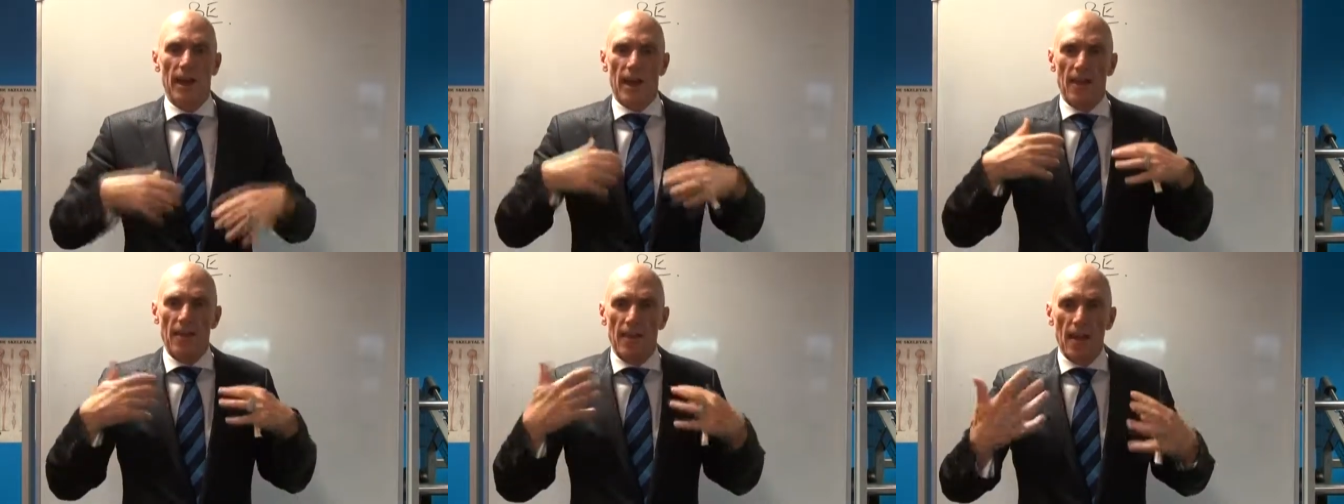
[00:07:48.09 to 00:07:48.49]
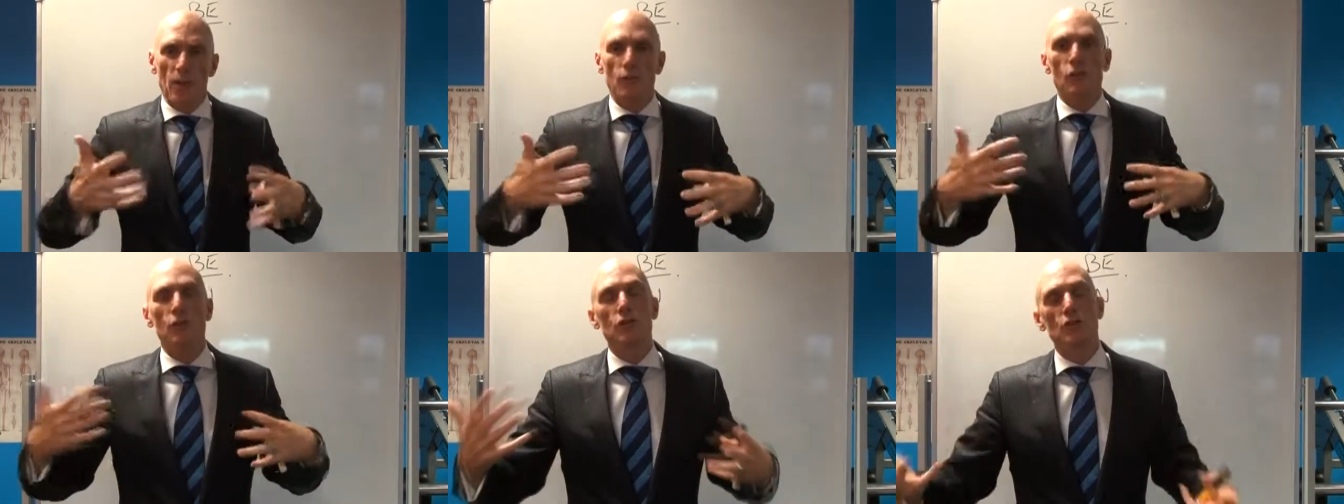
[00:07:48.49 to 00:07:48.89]
And
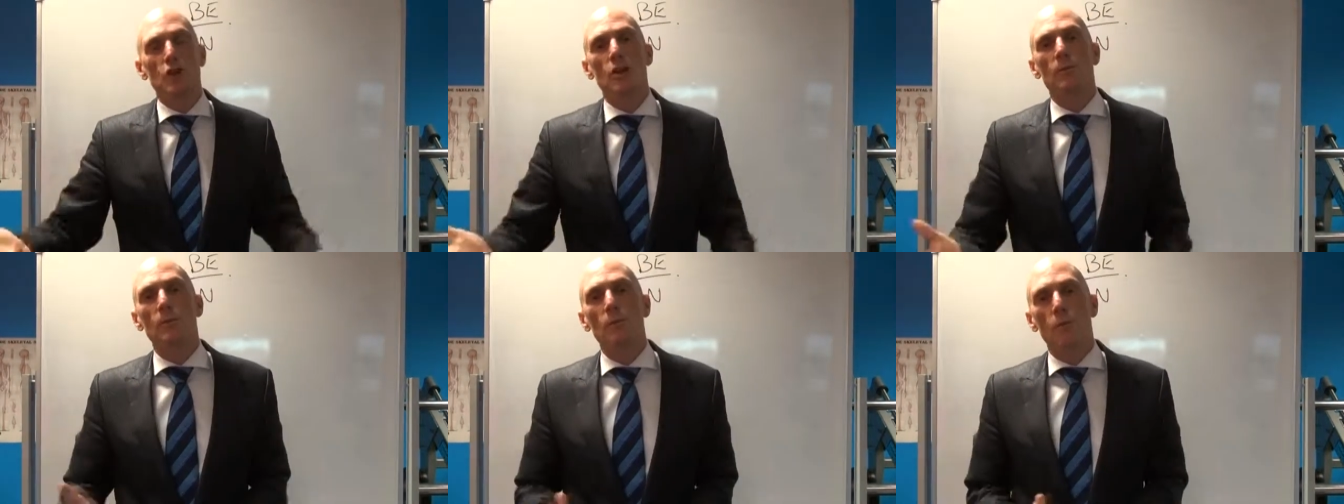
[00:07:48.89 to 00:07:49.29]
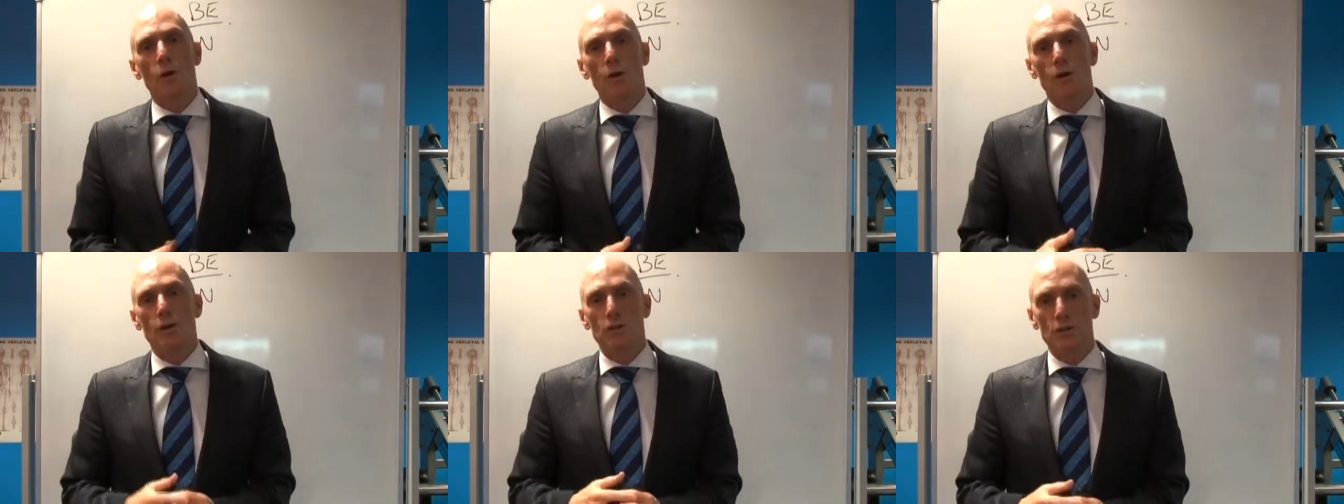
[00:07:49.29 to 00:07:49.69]
that would determine
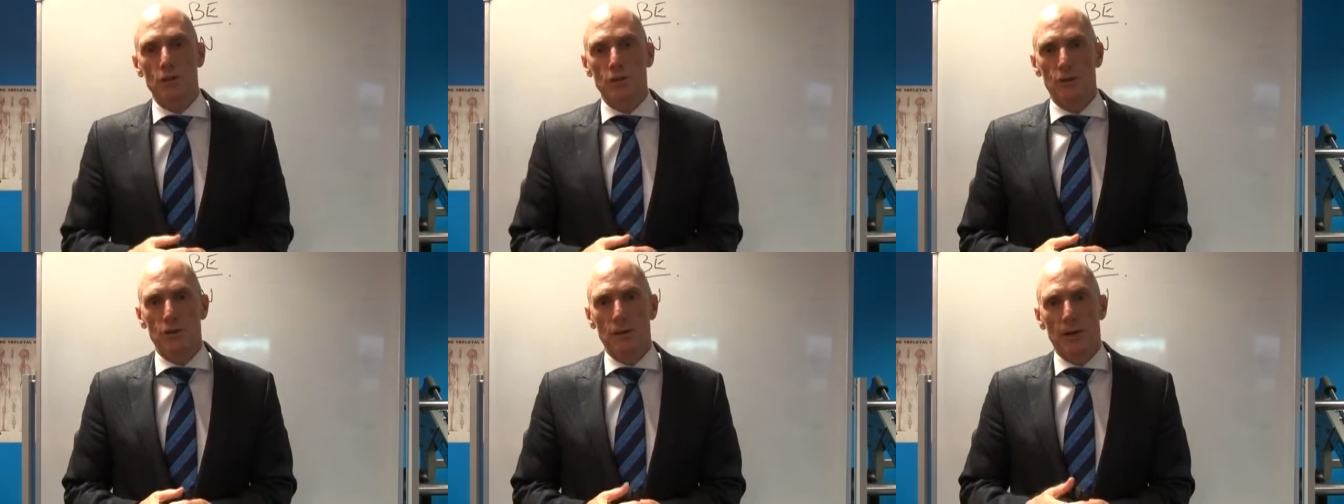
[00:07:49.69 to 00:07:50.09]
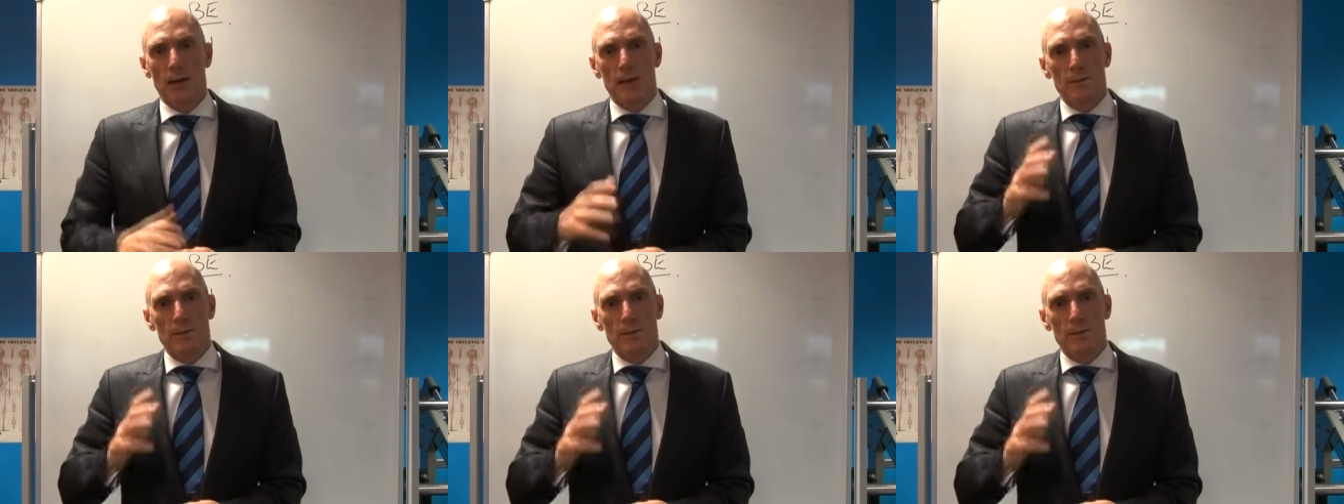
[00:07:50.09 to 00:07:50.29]
what you do.